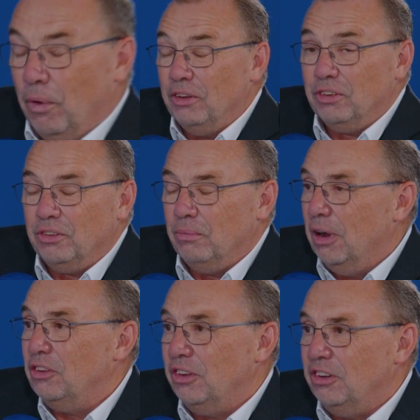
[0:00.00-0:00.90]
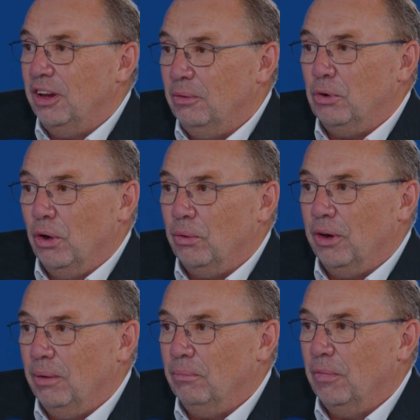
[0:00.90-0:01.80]
For us, it's a must-attend
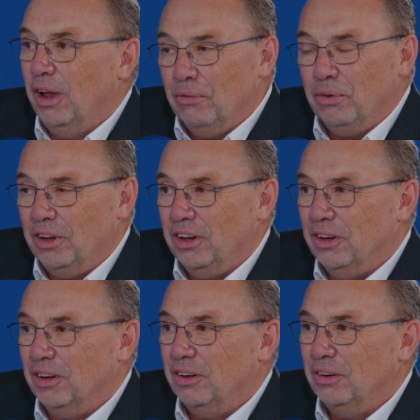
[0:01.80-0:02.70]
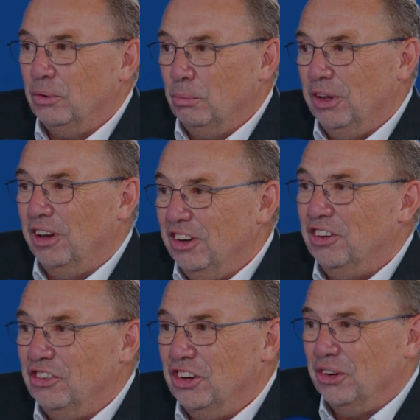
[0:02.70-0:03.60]
program every year to be at
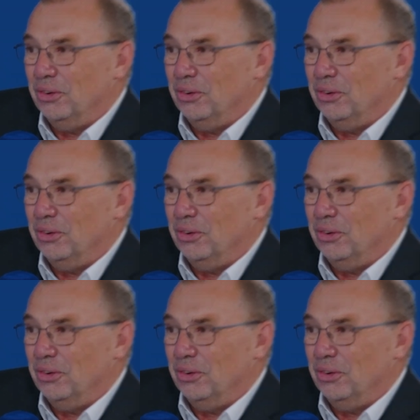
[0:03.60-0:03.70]
Intergeo.